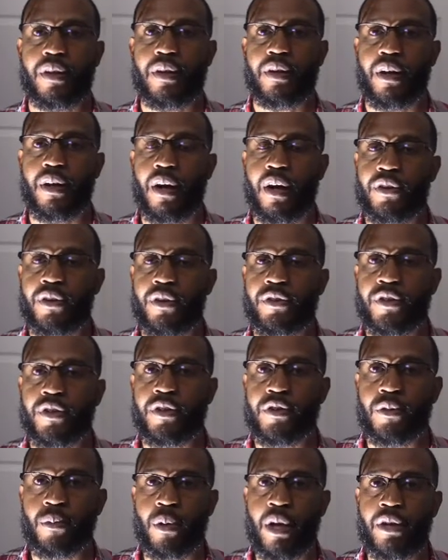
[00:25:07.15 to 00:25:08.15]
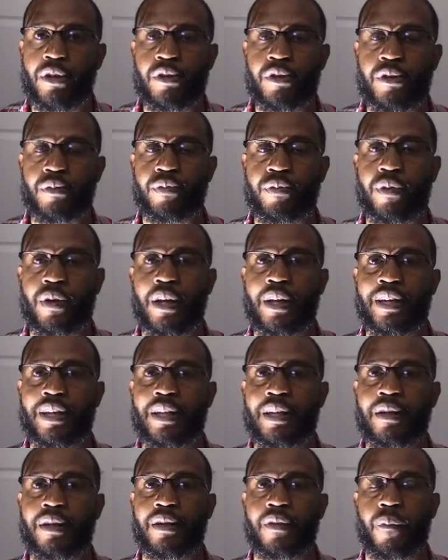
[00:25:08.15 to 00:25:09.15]
and other situations,
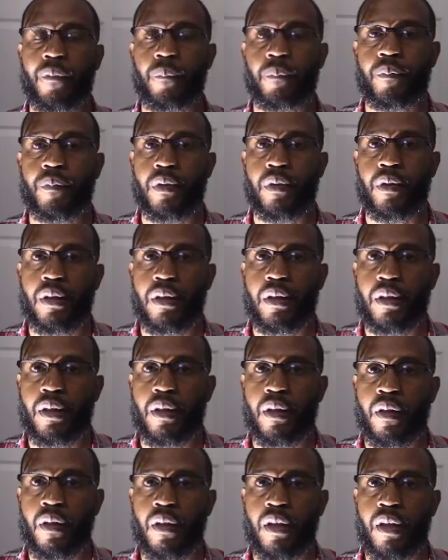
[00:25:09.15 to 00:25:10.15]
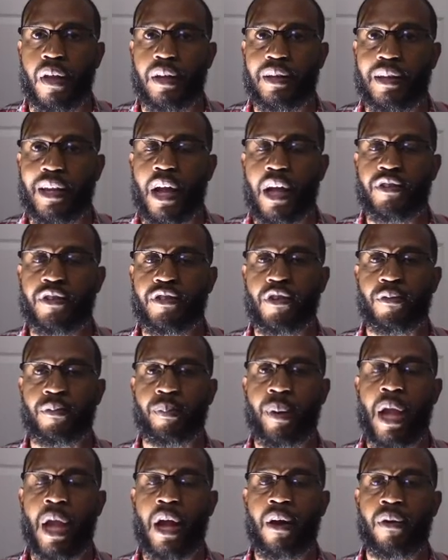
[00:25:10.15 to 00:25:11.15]
flooding and loss
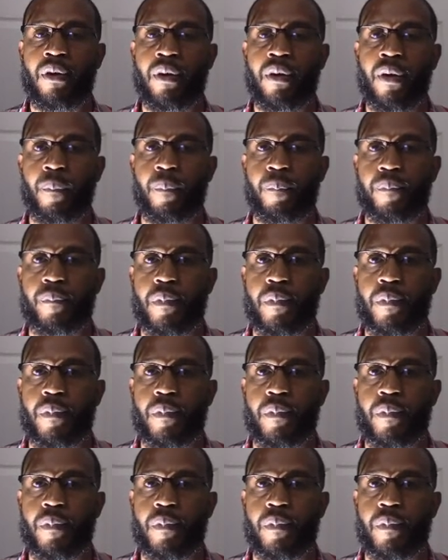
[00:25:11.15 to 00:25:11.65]
of power.